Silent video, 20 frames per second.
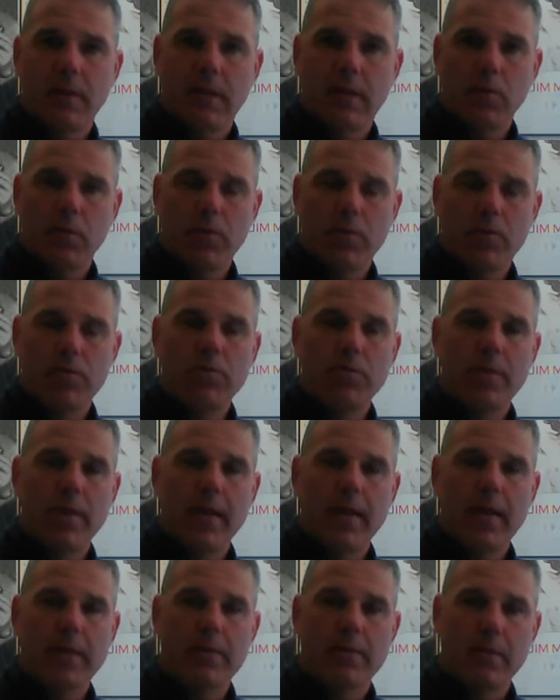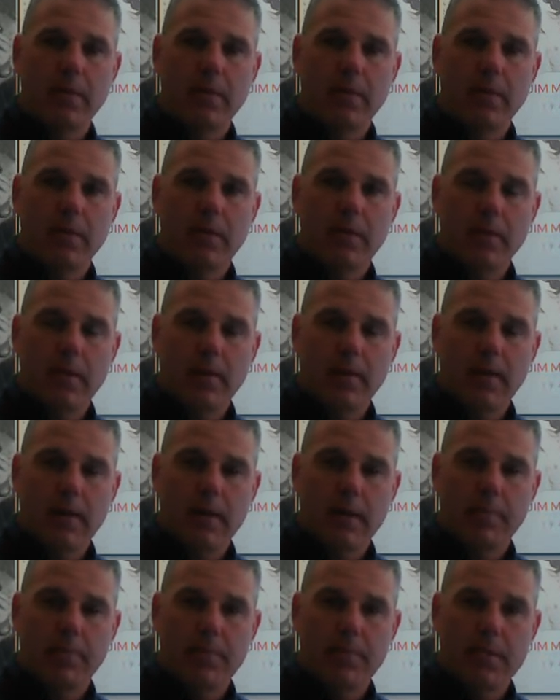and when you do that,
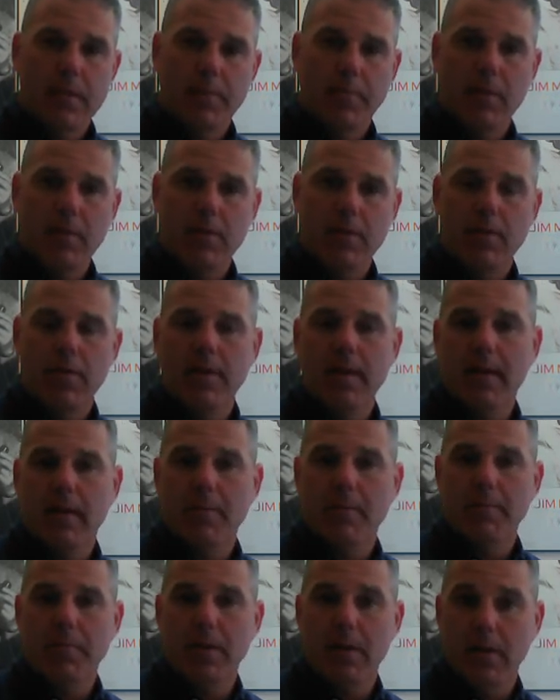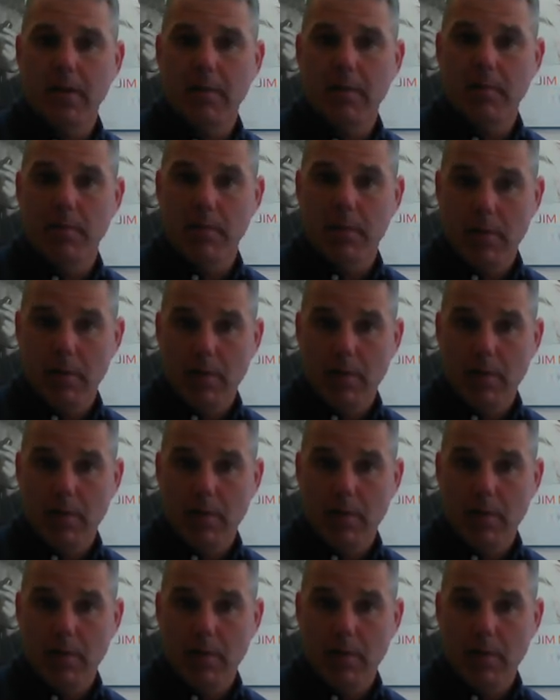typically you're not competing